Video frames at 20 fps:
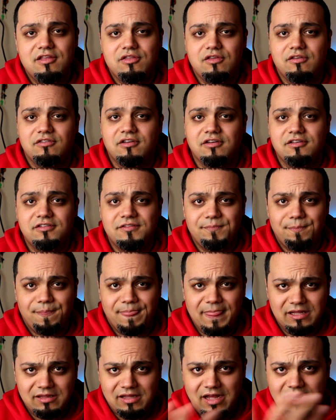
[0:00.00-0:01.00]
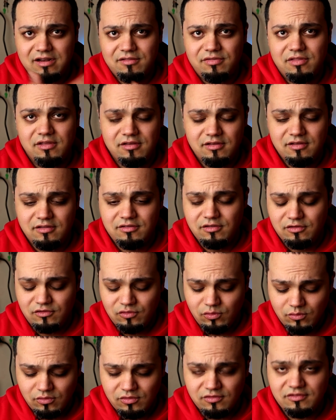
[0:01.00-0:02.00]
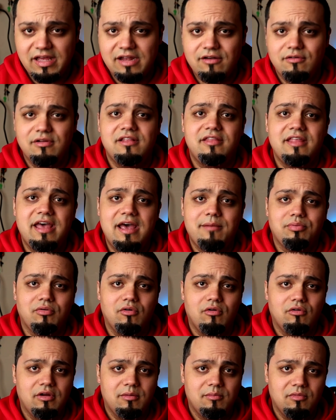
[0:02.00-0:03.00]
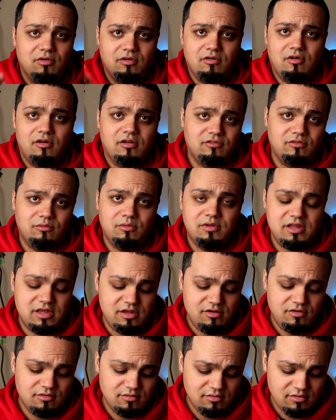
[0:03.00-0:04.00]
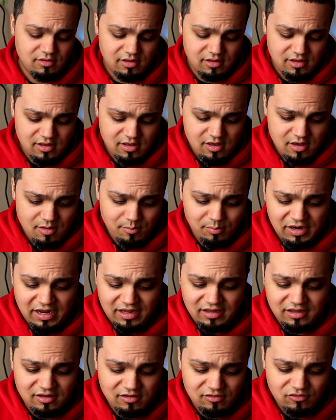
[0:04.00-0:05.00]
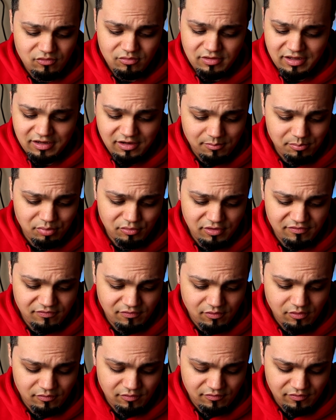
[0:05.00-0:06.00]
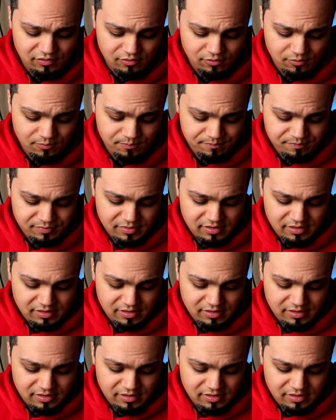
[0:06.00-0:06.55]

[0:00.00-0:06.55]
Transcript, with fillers: Just because a lot of the, the tools that are in that program are also in here. But I can do like a brief overview.